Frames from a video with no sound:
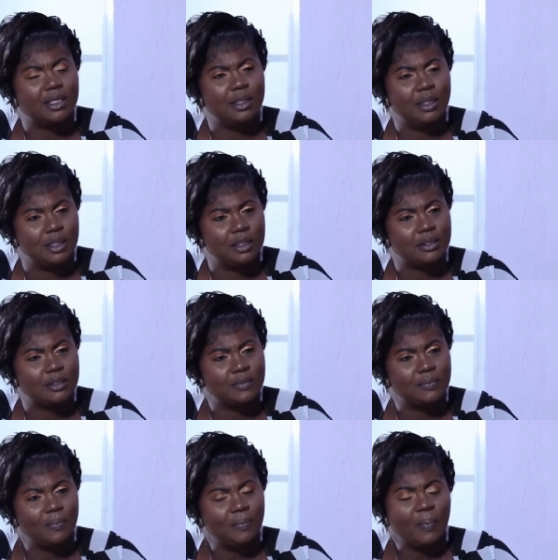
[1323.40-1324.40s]
I said,
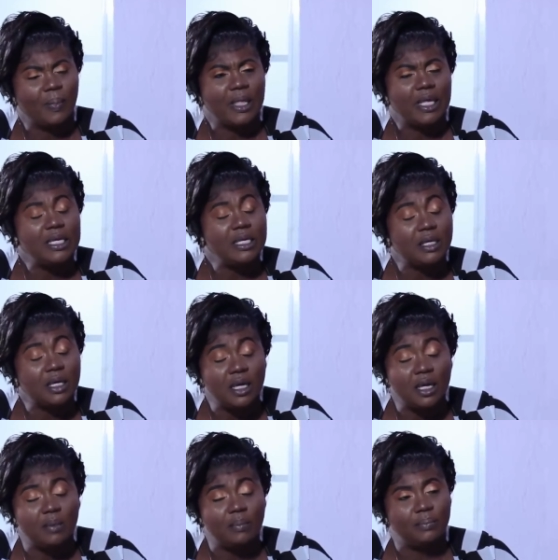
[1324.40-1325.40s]
yes. He
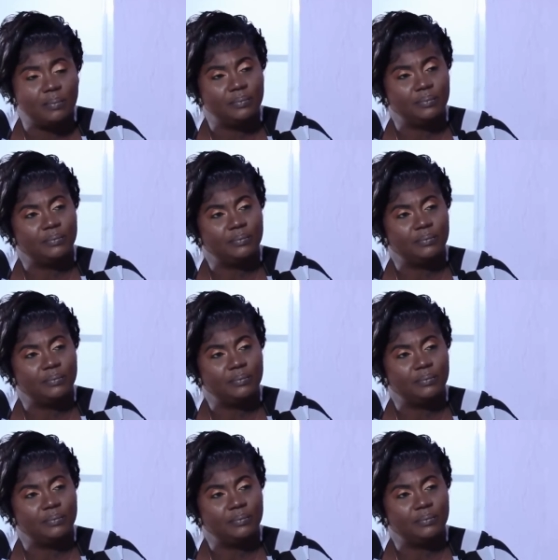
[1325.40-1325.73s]
came.